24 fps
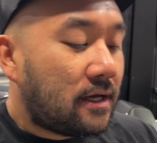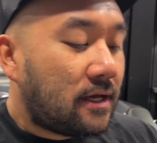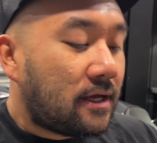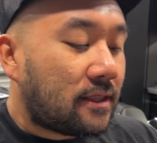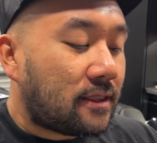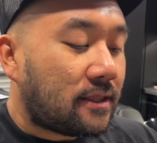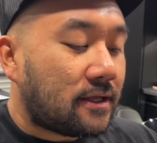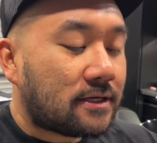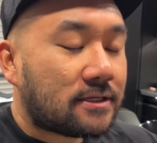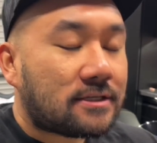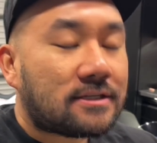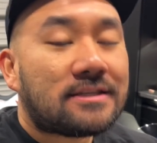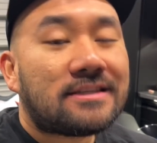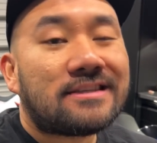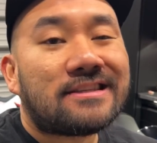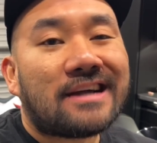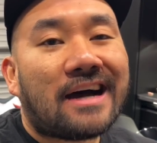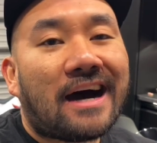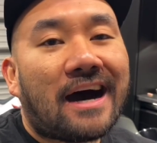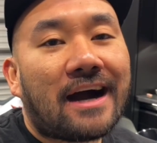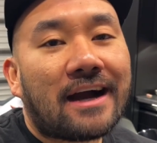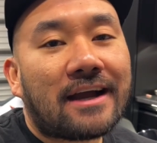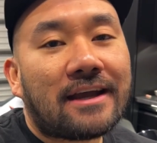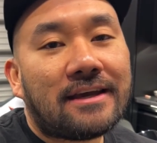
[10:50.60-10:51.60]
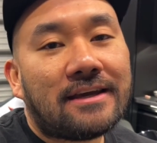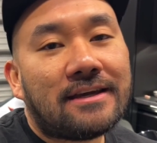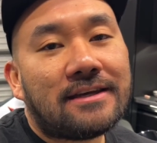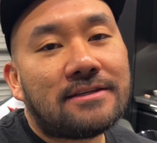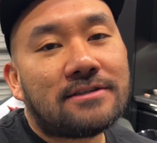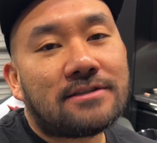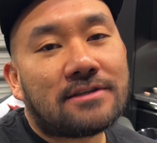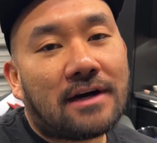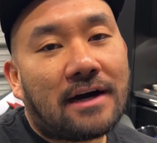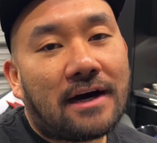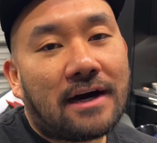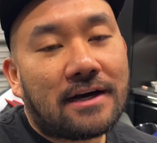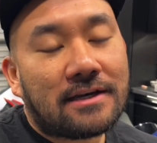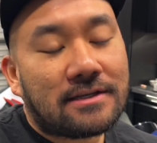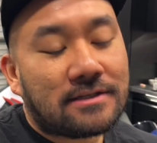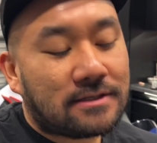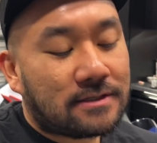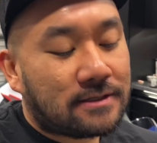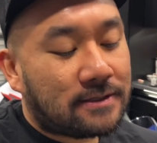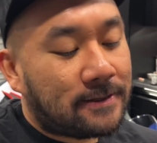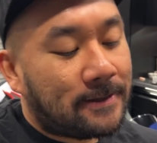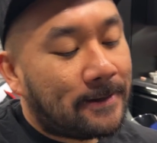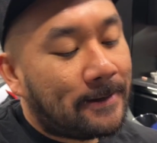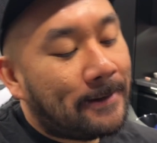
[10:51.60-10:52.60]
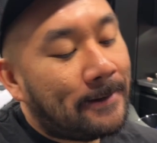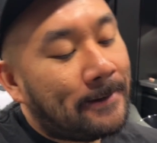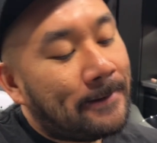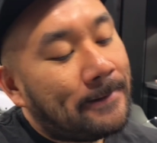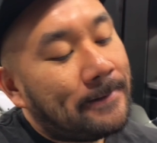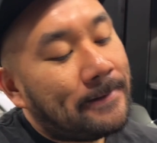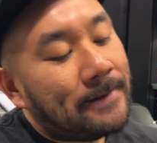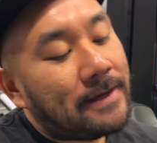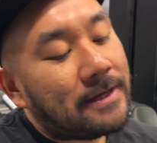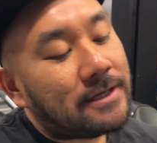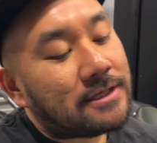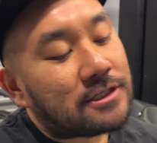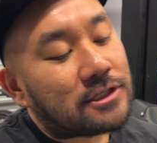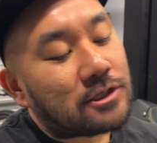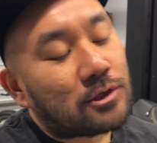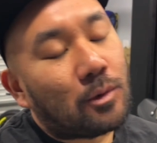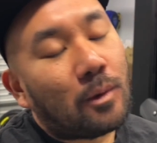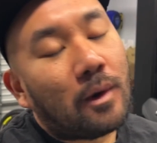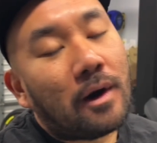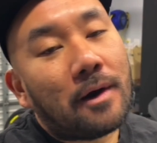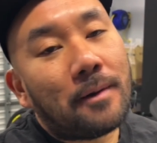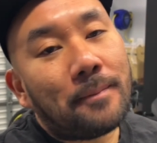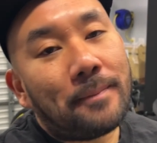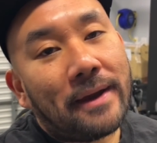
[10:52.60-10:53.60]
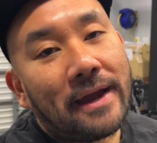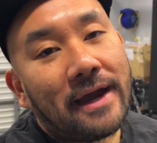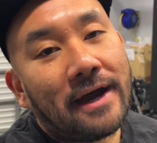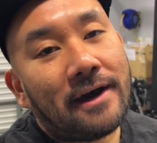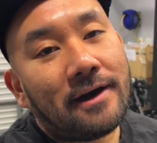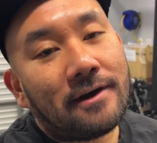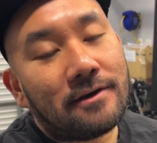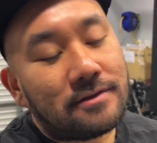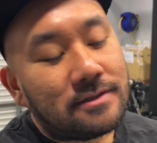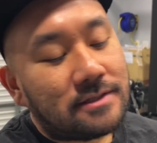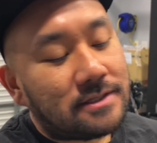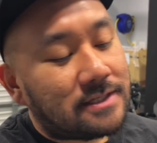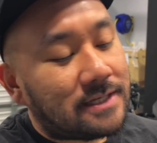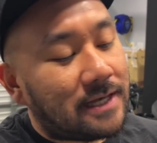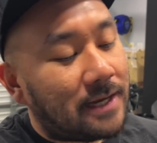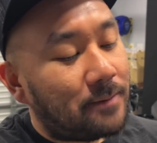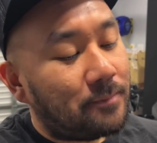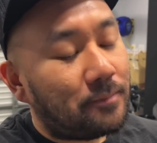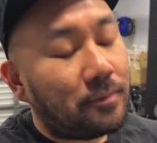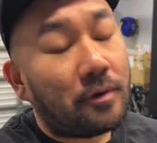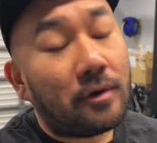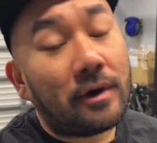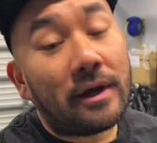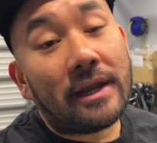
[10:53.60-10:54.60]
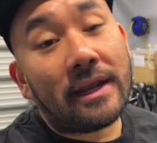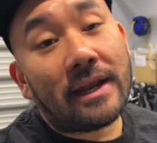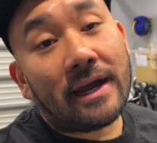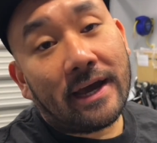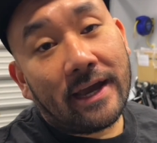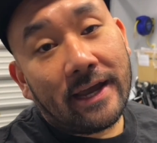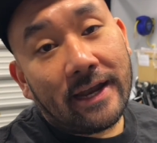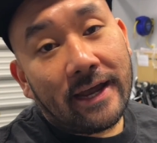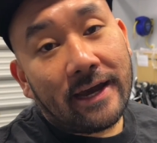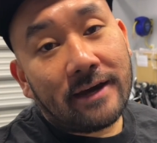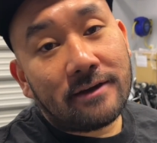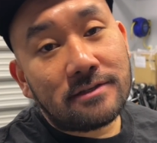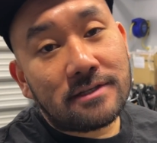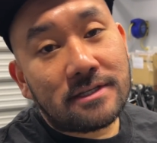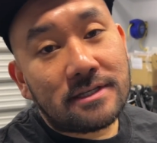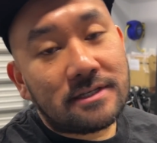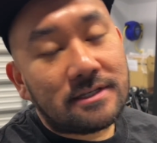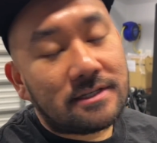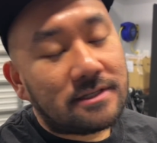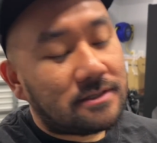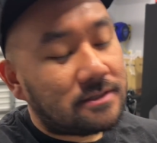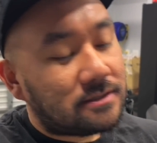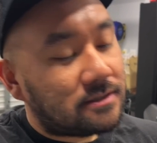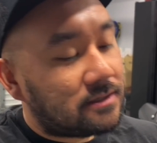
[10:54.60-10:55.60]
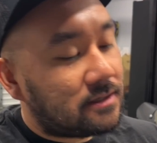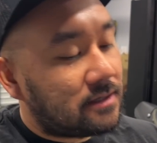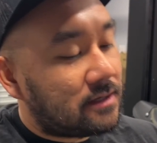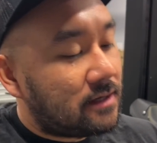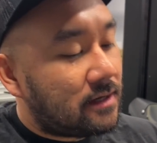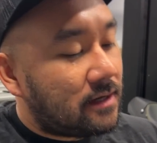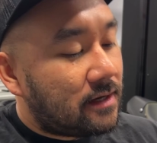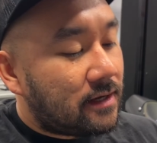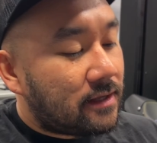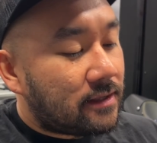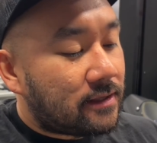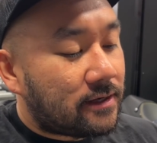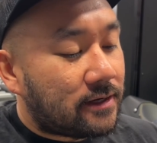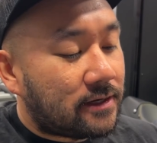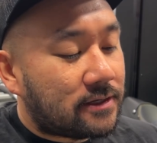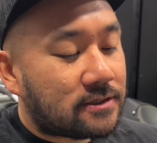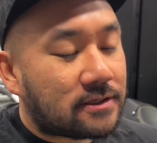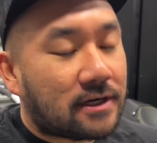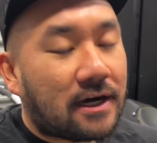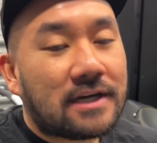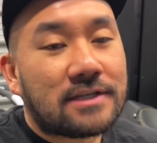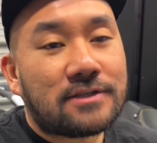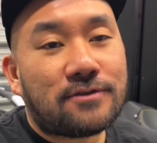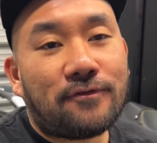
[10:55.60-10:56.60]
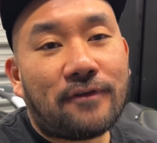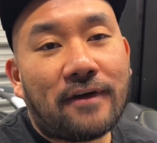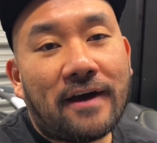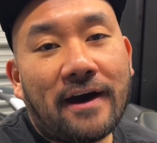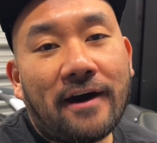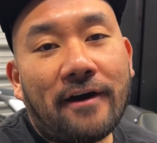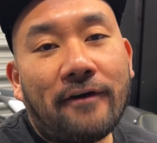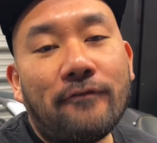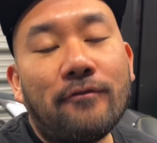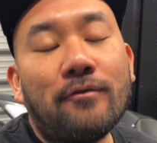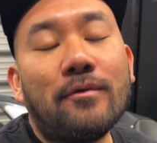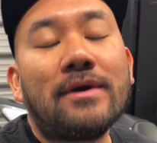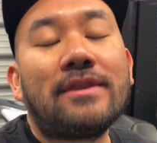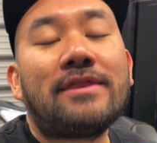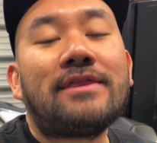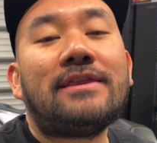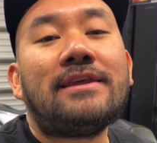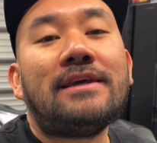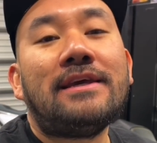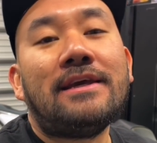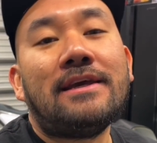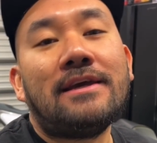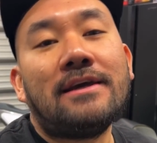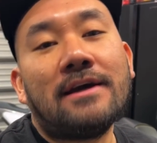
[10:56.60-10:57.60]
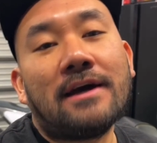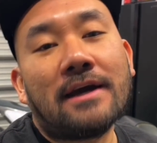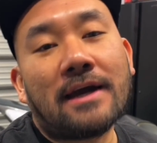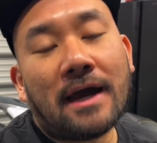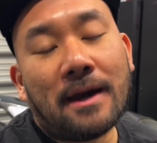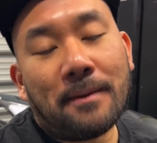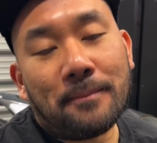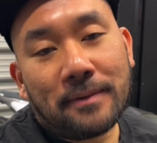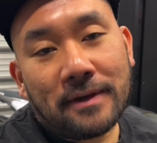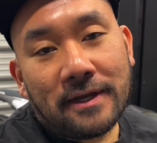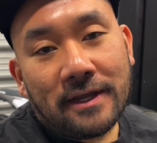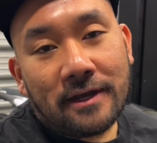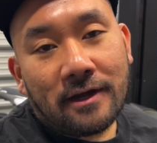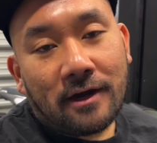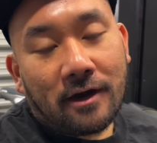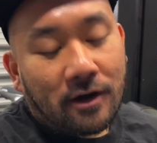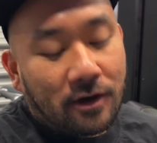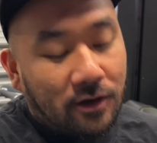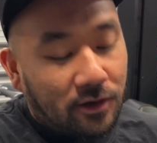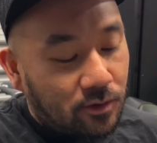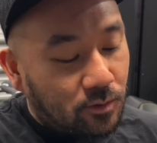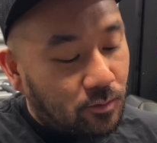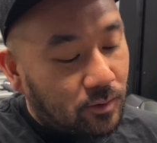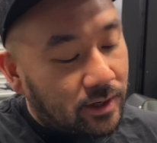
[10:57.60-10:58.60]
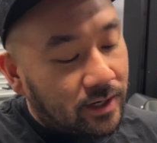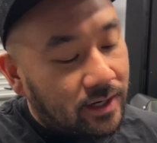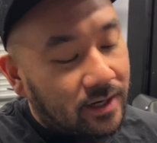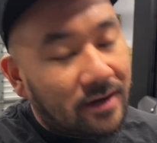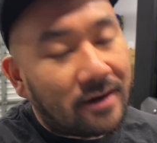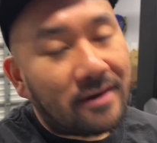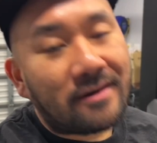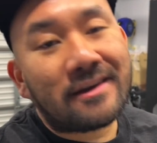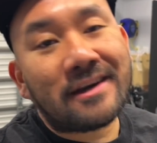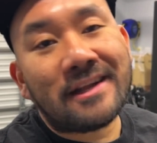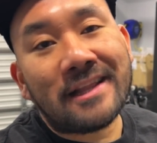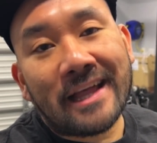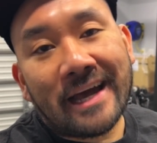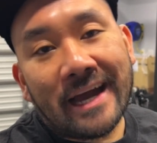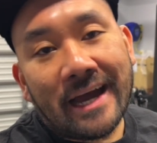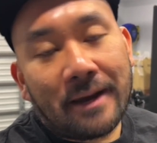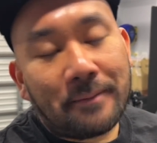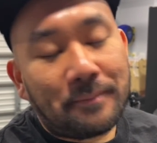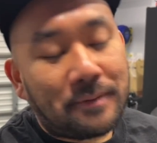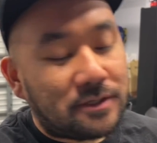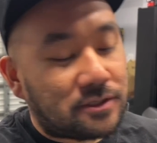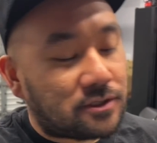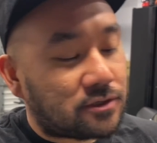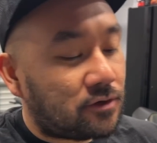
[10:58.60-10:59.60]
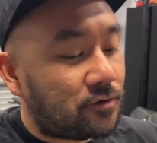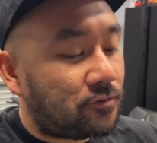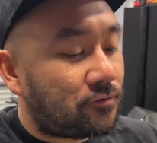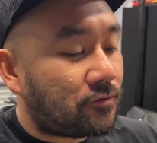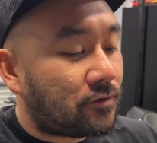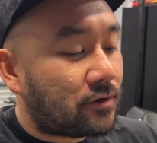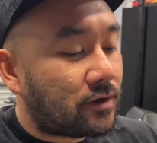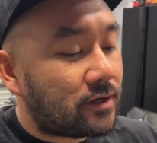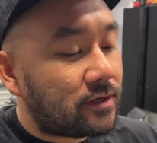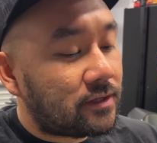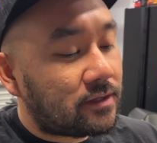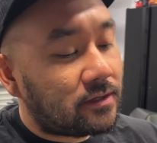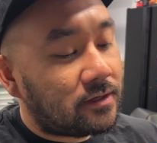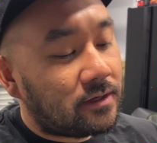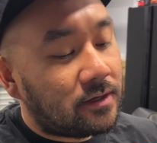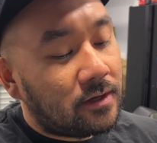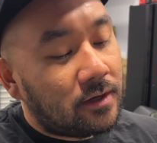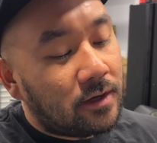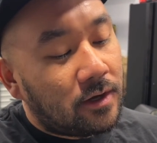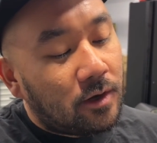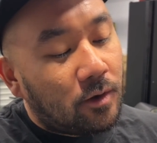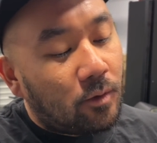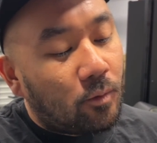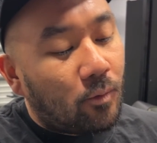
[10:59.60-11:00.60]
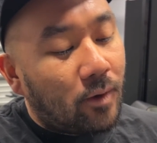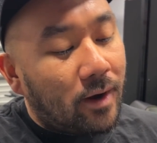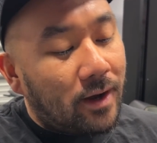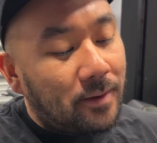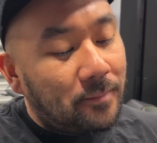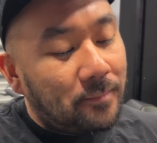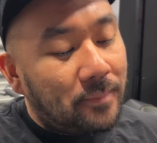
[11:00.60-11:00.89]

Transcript: The stock exhaust is 12 pounds, 10.9 ounces. The exhaust valve with the accompanying hardware, clamp, and so forth, 1